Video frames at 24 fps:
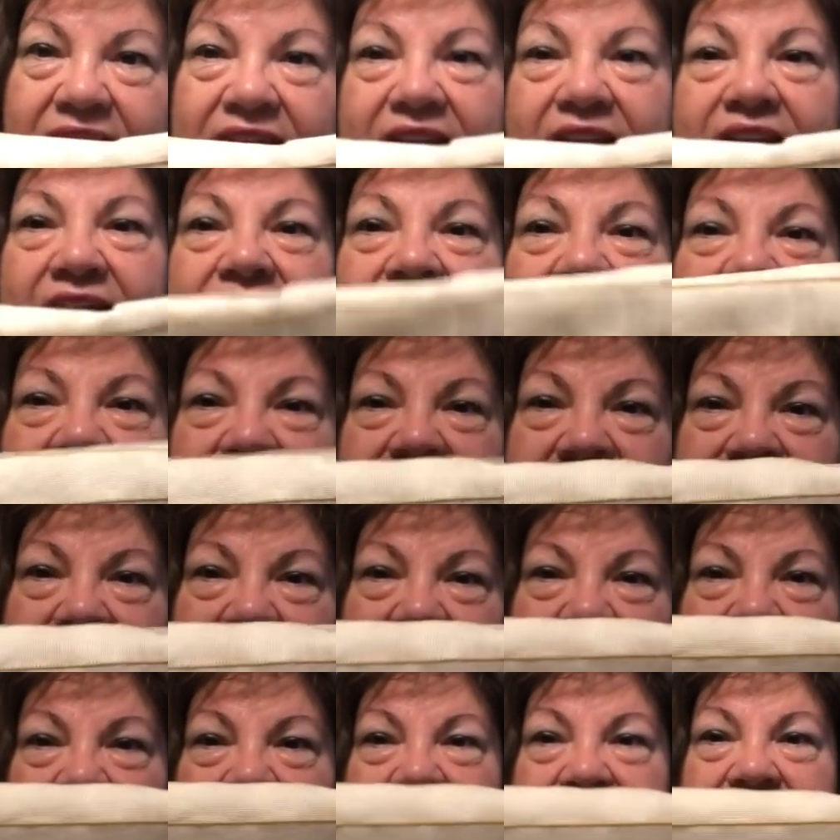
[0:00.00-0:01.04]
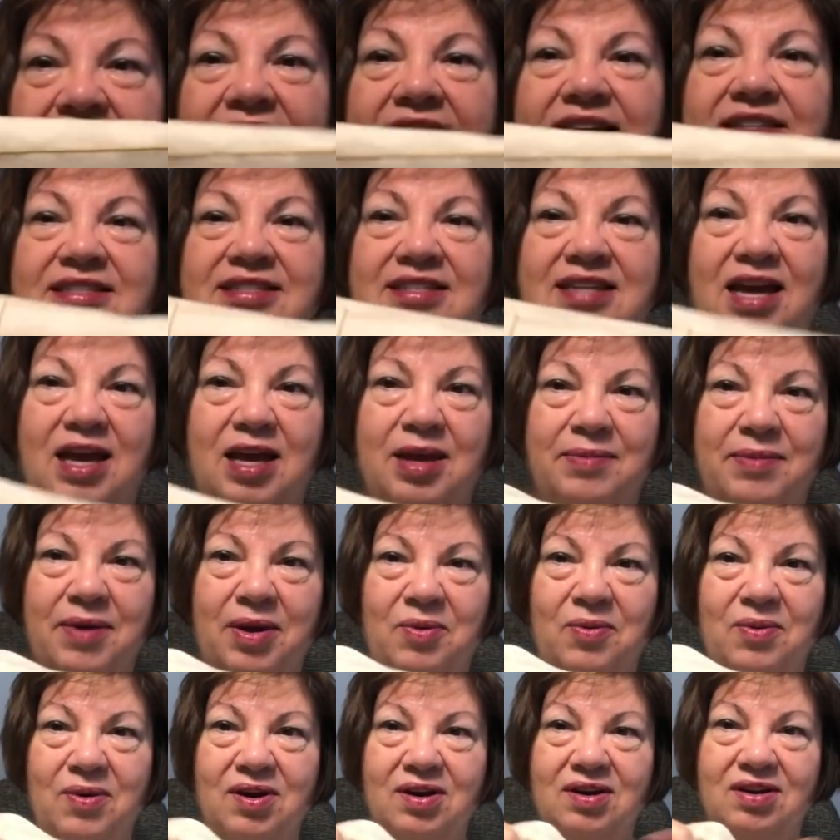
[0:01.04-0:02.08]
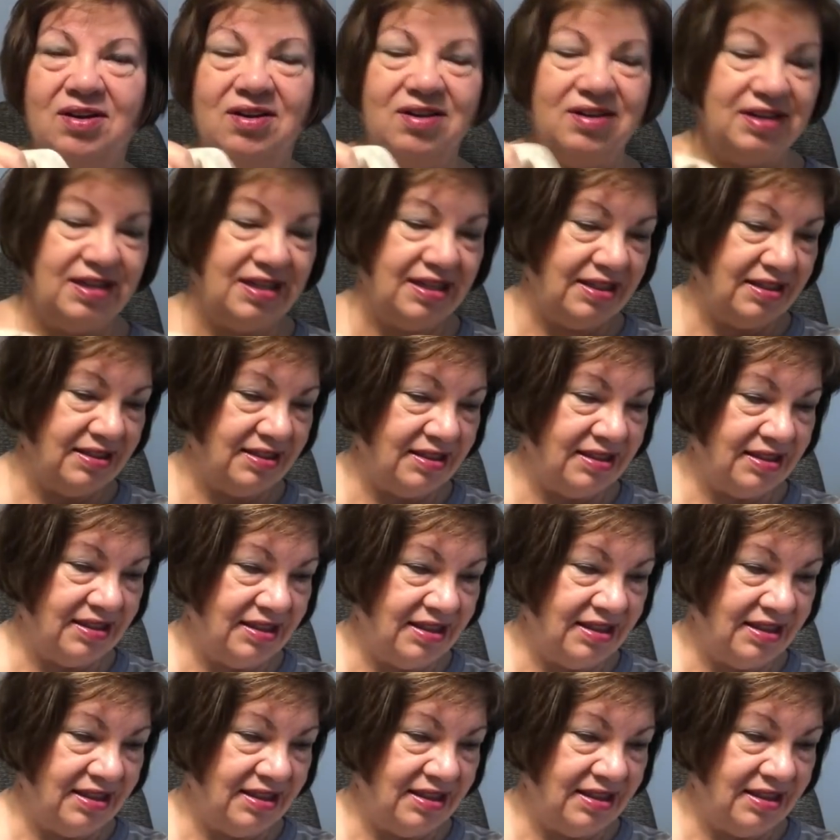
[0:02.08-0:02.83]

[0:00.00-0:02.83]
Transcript: And the next time I work on it,